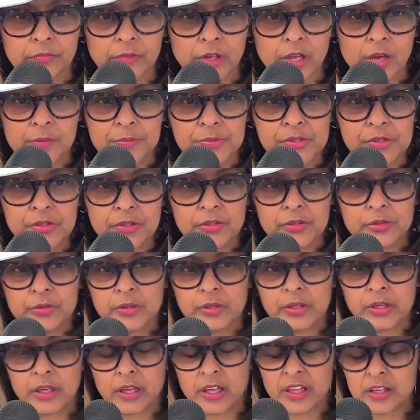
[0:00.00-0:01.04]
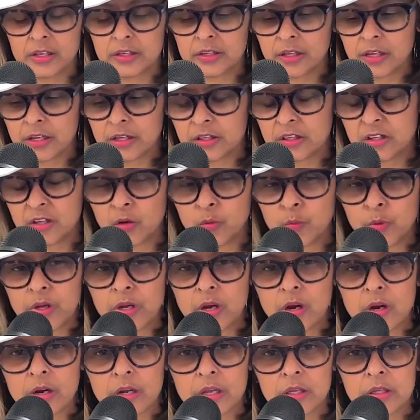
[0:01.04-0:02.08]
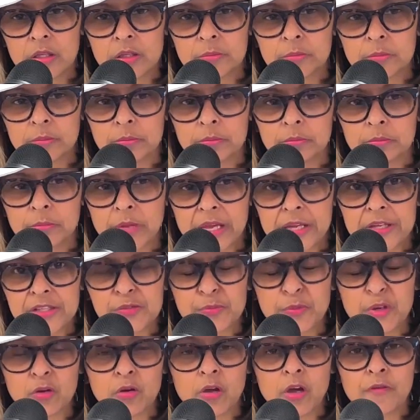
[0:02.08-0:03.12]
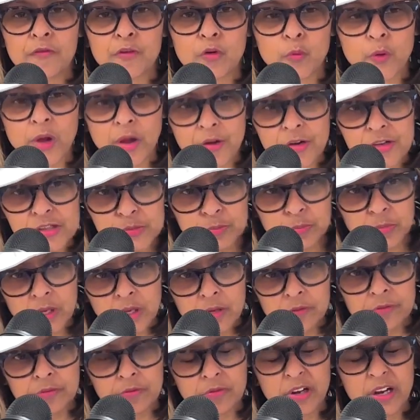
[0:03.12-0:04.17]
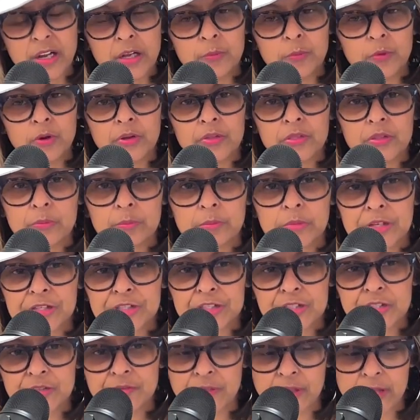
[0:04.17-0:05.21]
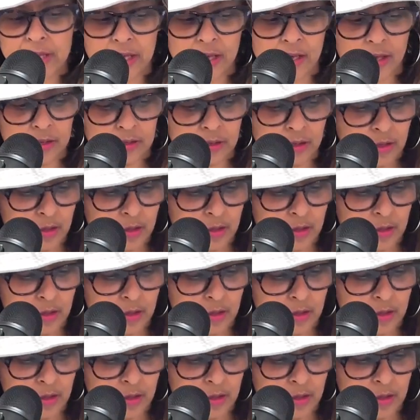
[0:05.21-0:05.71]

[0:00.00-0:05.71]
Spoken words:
Absolutely. And we are in May is Mental Health Awareness Month, right? We're in the midst of that.